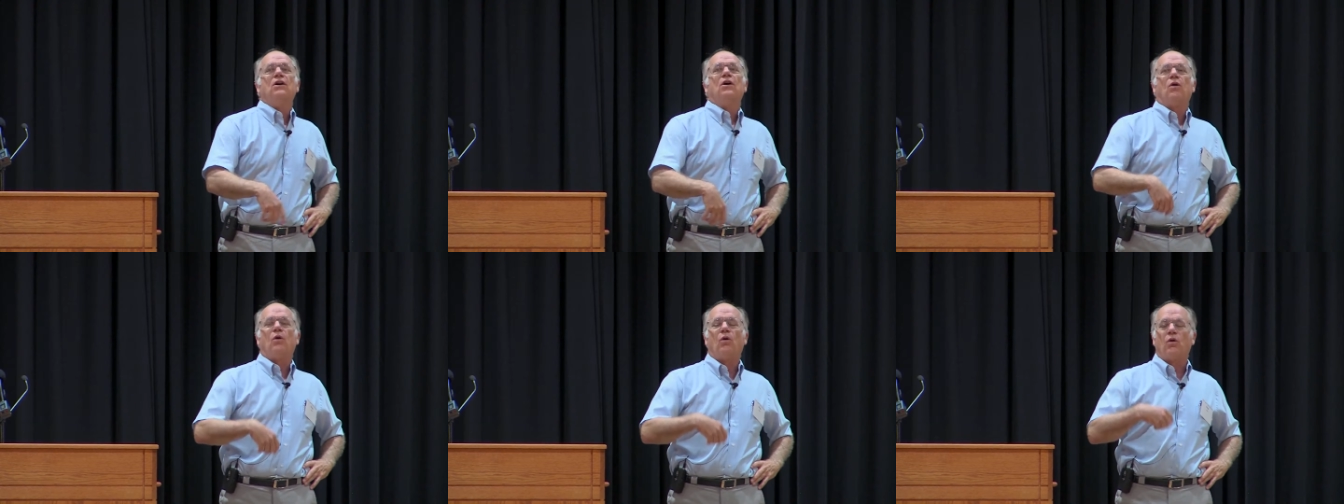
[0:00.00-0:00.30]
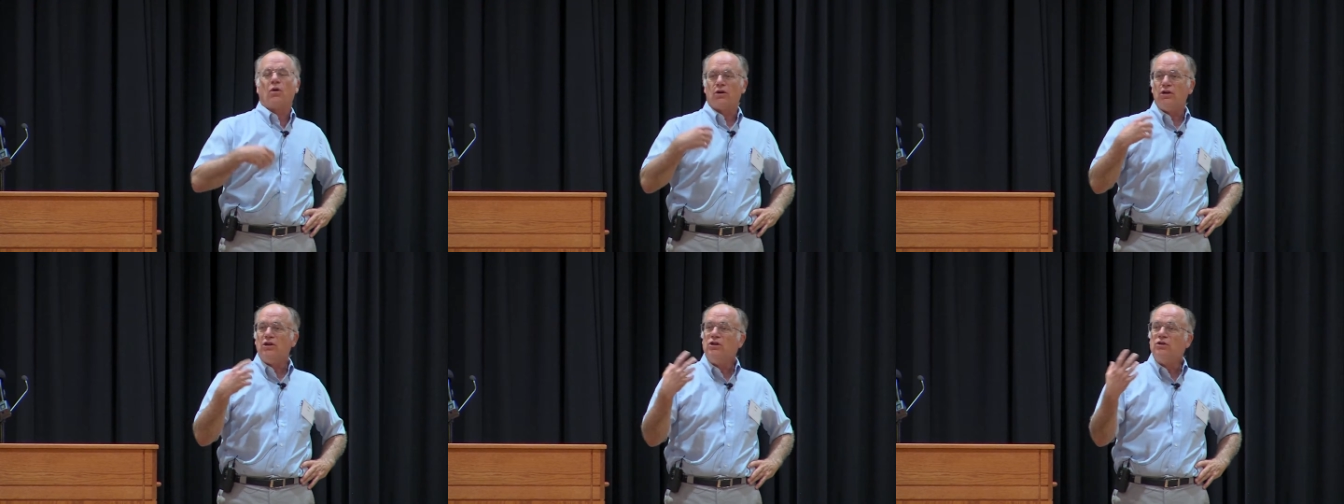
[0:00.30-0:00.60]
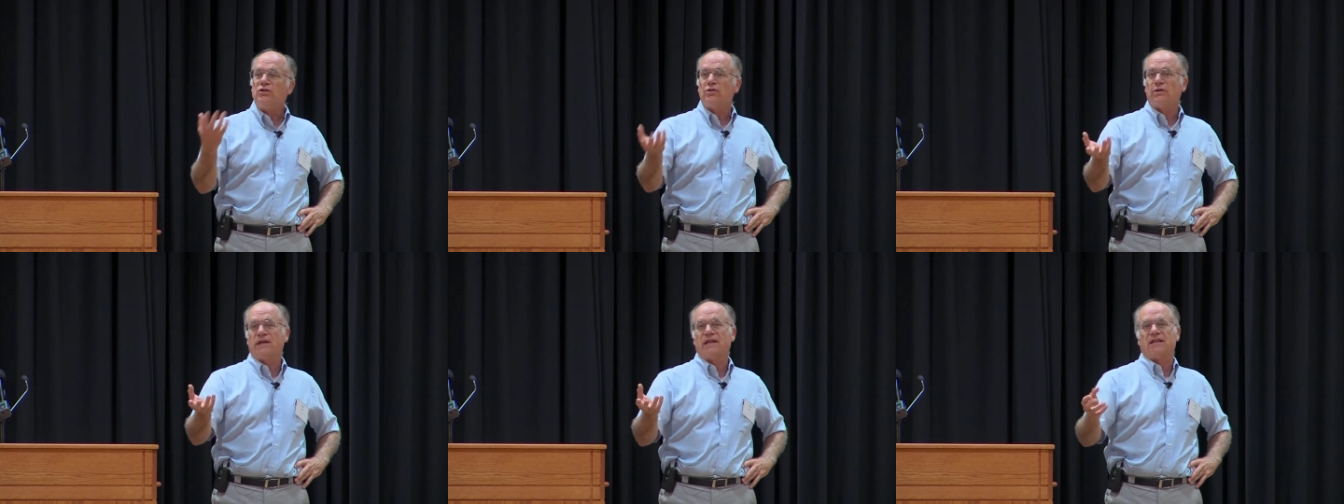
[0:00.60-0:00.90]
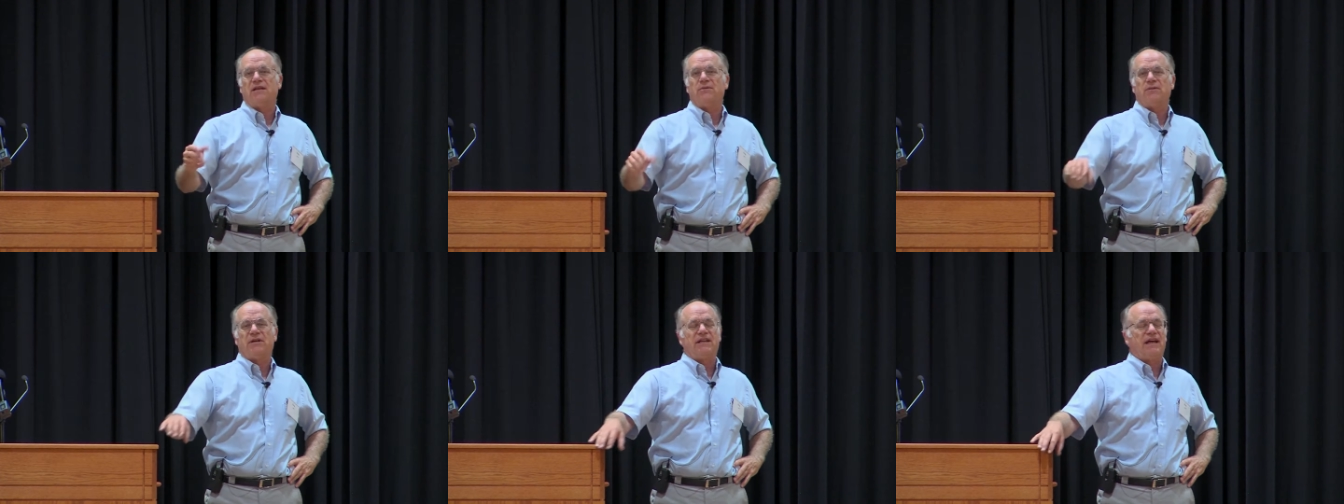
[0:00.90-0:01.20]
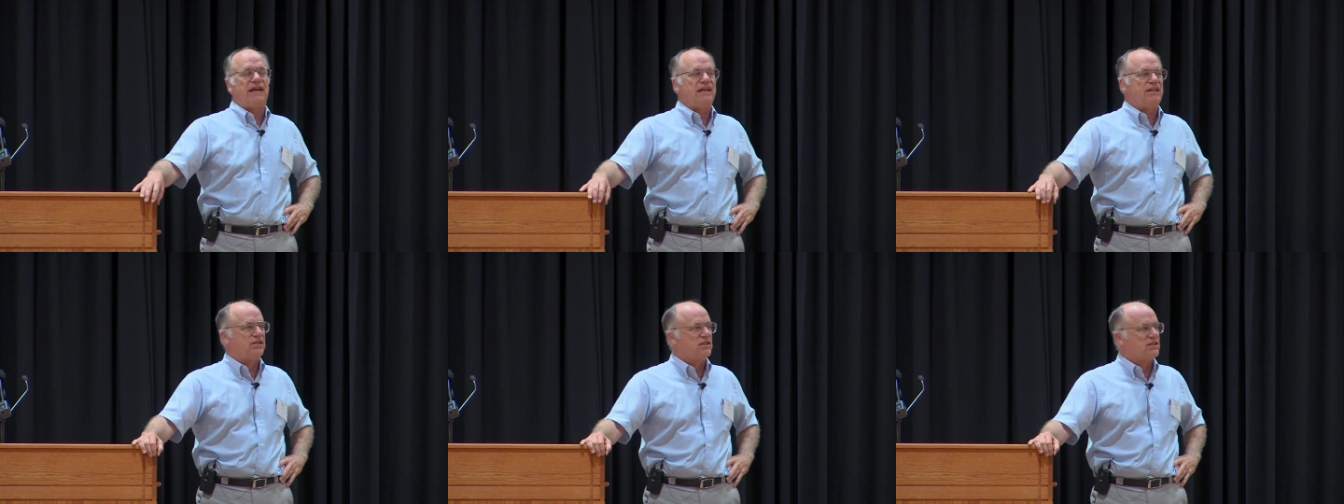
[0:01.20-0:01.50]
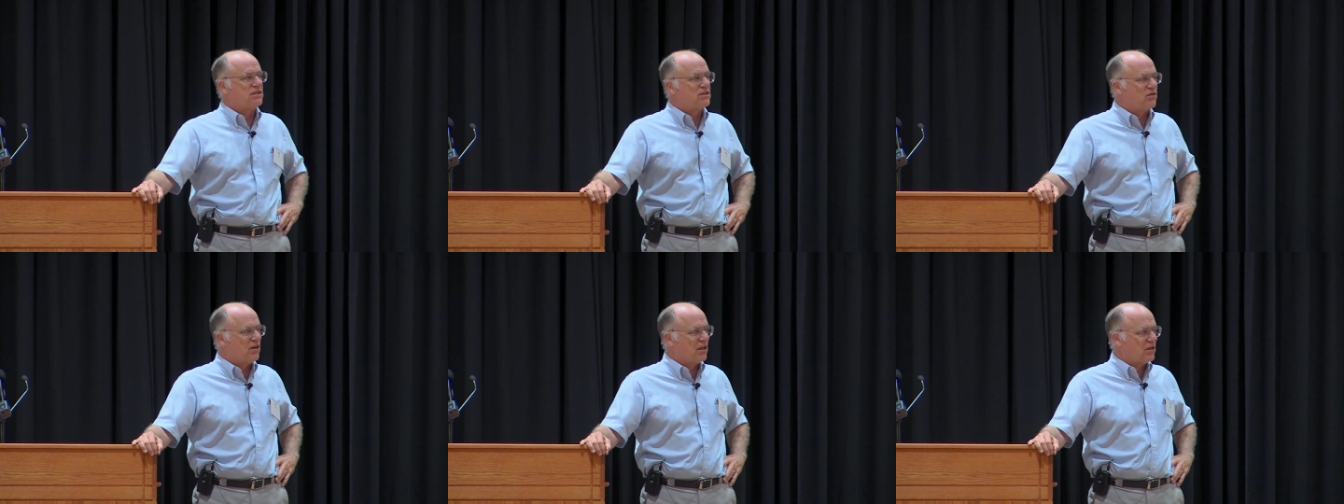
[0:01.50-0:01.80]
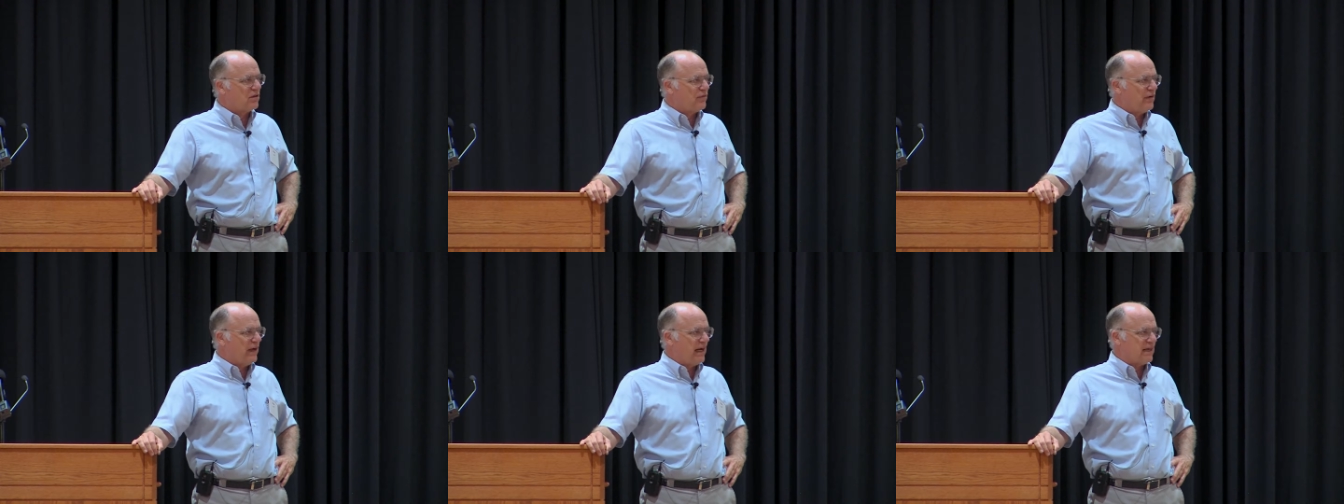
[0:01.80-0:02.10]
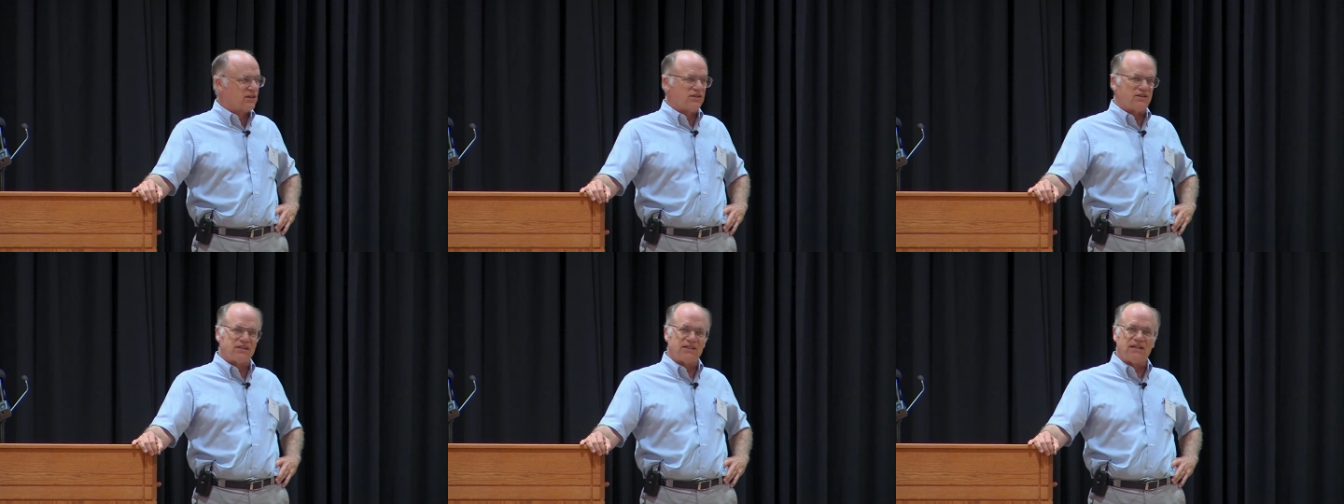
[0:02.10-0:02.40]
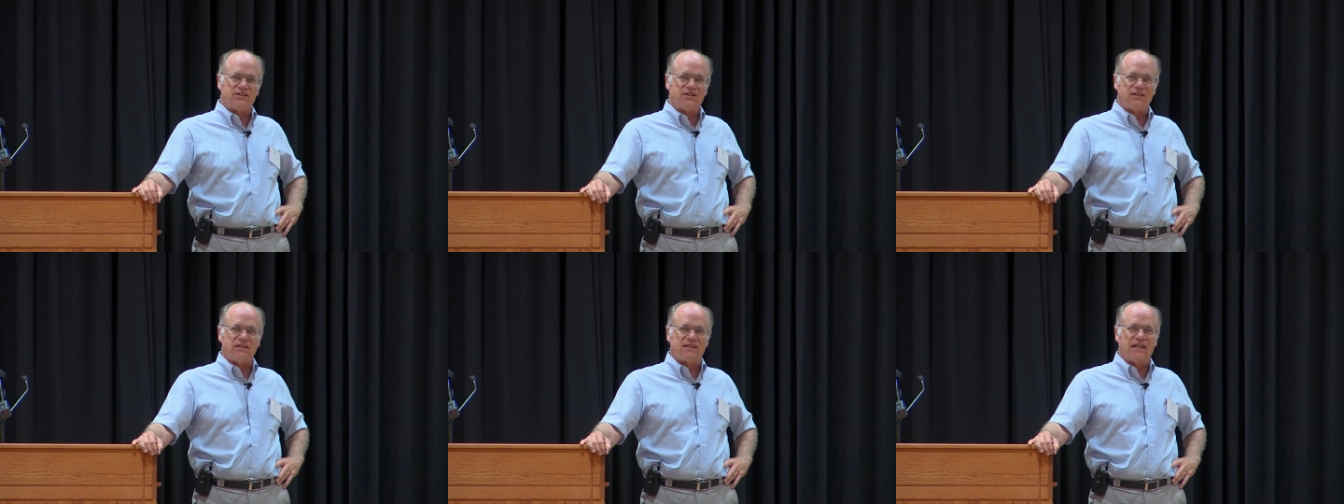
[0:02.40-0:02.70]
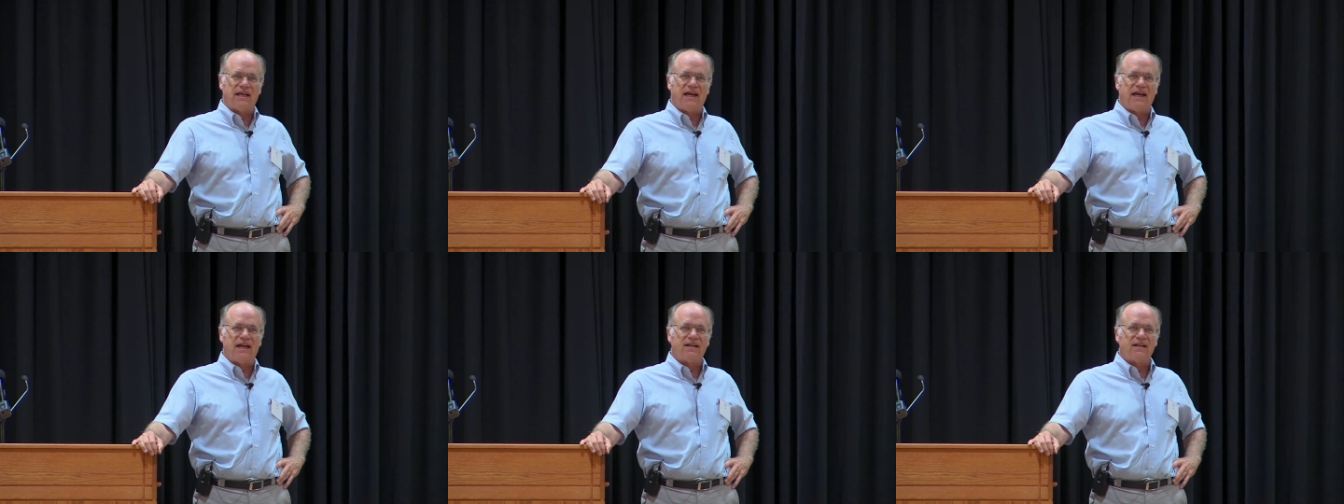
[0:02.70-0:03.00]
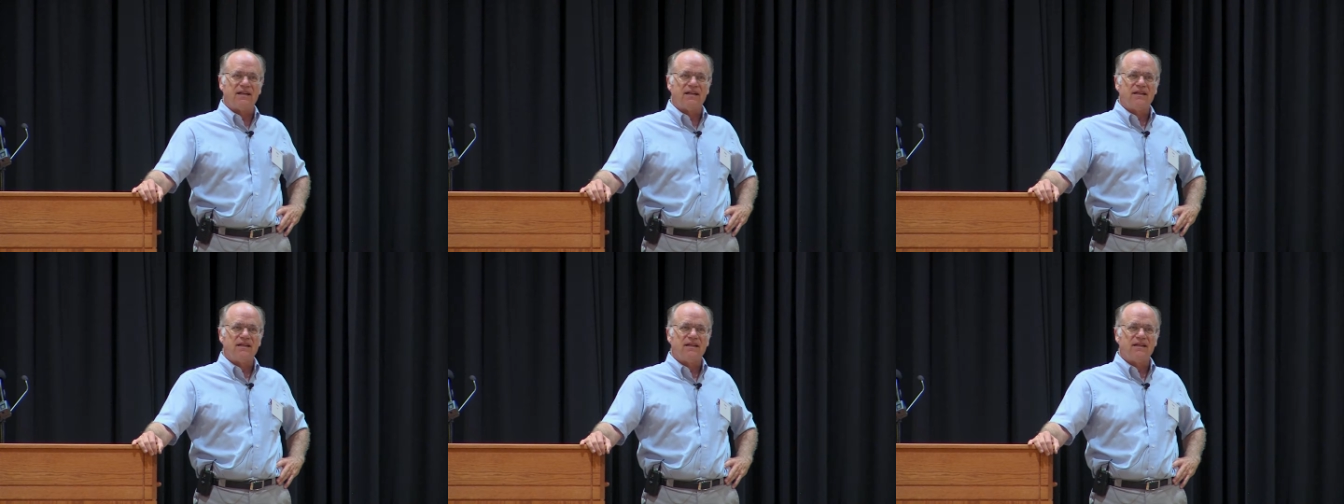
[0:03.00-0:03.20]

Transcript: or nutrient limitations or other factors such as that.